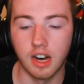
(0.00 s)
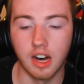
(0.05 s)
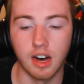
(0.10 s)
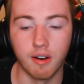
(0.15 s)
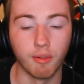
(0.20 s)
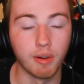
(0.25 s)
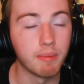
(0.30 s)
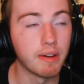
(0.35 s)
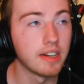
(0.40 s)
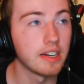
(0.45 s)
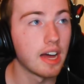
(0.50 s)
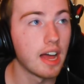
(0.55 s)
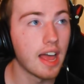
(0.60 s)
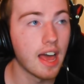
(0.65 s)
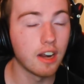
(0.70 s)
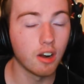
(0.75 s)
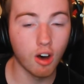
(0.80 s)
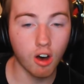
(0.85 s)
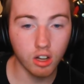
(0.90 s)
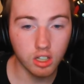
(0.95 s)
We might not
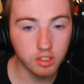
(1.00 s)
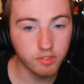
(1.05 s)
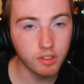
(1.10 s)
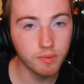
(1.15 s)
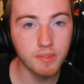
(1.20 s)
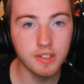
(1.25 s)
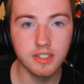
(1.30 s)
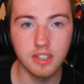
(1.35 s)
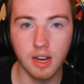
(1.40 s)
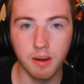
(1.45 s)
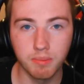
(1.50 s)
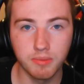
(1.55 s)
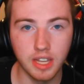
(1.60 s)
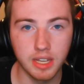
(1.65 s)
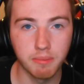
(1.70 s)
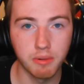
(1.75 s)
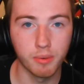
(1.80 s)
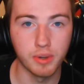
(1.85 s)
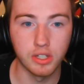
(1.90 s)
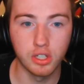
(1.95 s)
add all of them this update,
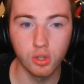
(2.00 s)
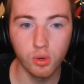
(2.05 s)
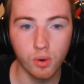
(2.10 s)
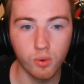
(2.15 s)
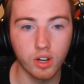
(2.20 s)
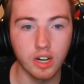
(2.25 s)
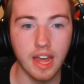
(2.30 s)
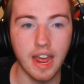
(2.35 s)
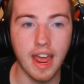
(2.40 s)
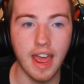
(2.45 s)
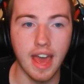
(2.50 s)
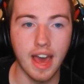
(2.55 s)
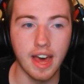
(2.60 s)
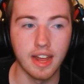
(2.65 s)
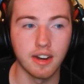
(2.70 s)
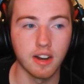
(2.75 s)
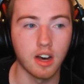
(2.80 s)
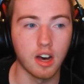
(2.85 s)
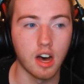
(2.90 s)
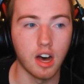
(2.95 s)
but we do want to
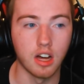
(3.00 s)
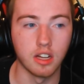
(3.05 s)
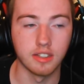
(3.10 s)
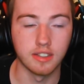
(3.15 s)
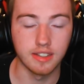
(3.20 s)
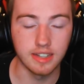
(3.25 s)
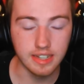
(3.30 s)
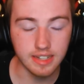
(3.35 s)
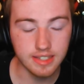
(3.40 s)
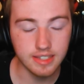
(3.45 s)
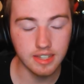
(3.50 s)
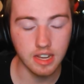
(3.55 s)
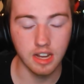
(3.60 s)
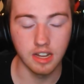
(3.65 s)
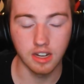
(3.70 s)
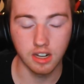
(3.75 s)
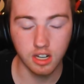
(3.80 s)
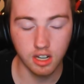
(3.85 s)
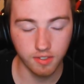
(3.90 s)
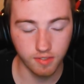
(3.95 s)
add a
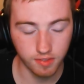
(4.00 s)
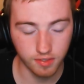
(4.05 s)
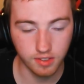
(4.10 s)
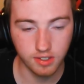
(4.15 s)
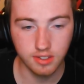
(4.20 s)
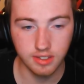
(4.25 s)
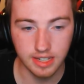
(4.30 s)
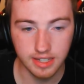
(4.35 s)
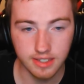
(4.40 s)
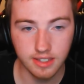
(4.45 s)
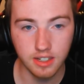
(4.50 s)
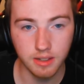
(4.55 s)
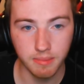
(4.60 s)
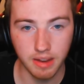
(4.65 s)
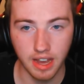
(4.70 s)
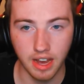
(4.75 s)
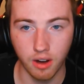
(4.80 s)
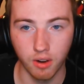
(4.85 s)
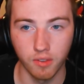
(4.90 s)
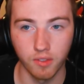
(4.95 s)
decent
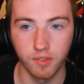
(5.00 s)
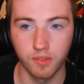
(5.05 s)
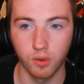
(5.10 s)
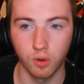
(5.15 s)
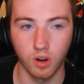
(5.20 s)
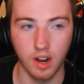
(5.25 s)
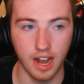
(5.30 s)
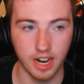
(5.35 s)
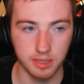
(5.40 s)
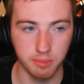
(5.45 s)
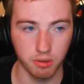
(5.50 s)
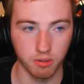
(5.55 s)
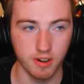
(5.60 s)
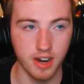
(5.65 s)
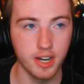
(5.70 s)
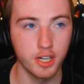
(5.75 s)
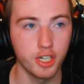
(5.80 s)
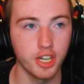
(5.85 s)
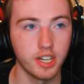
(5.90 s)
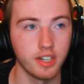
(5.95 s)
amount for
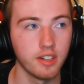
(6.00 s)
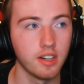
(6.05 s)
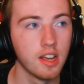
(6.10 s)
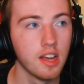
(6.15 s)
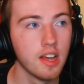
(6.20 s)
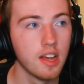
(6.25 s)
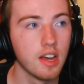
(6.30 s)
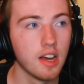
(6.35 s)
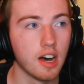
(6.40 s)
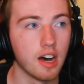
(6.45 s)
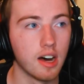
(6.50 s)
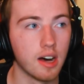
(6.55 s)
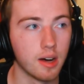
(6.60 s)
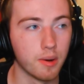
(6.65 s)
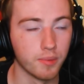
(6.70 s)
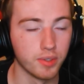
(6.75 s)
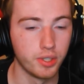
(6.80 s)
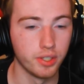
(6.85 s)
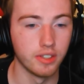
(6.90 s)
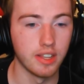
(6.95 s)
exploration,
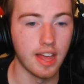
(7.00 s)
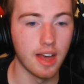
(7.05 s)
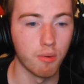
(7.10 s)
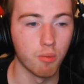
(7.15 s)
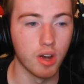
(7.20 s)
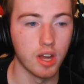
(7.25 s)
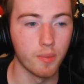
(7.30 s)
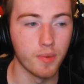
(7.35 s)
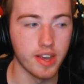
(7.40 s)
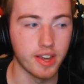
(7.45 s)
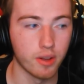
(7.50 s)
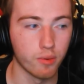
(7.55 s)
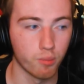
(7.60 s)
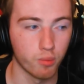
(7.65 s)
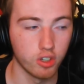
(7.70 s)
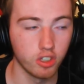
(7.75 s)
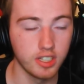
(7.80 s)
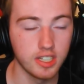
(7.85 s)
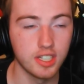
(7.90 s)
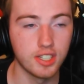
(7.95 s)
so that way we can
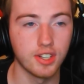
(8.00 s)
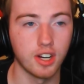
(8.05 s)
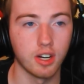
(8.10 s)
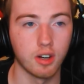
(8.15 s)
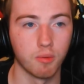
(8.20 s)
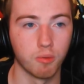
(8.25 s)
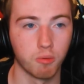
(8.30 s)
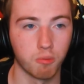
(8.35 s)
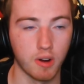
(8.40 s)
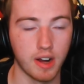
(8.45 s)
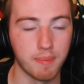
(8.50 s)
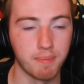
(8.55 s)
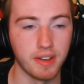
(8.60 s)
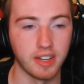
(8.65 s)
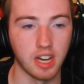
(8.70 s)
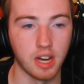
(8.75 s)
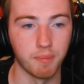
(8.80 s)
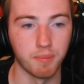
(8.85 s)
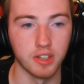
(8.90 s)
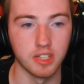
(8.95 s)
really start ramping
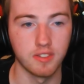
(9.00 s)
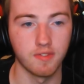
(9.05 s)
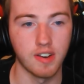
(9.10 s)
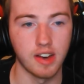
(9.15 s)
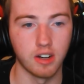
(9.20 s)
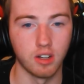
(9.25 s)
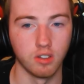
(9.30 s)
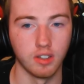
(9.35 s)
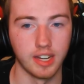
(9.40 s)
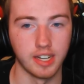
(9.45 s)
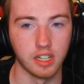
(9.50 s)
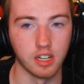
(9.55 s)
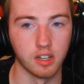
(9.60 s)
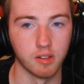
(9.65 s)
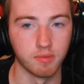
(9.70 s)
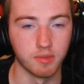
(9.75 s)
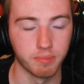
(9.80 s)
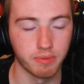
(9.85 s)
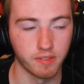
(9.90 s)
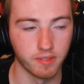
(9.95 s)
up this final leg of
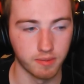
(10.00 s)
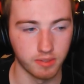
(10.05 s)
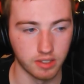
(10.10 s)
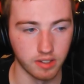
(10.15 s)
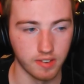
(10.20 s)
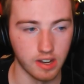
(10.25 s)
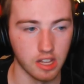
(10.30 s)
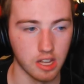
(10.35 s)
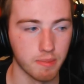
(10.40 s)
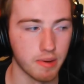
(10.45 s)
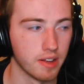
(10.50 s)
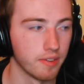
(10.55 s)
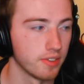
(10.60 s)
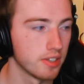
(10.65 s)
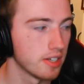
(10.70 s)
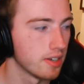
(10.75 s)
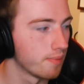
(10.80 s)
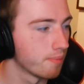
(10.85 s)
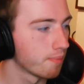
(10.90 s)
development.